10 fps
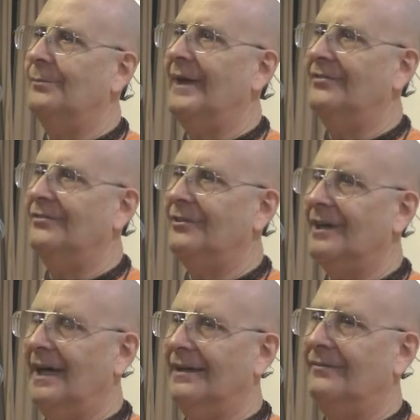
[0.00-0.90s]
best to
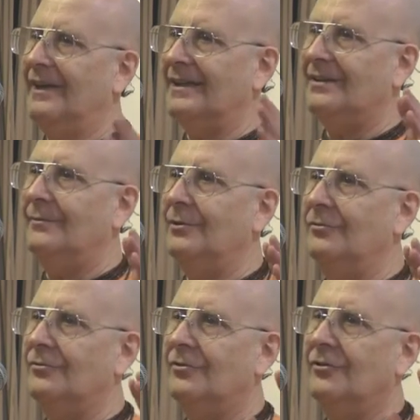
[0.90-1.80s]
kind of get them used to